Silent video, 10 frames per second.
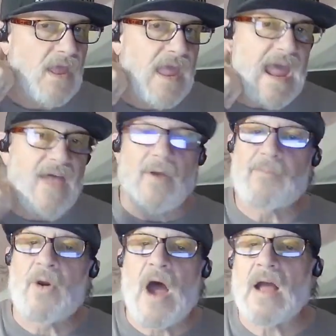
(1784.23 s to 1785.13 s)
And the
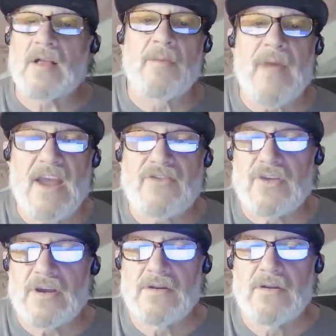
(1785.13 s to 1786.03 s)

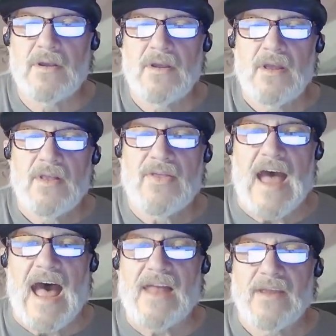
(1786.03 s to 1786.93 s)
proclamation
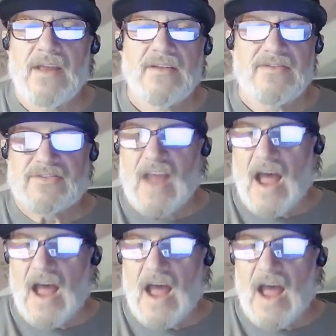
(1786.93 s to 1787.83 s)
that time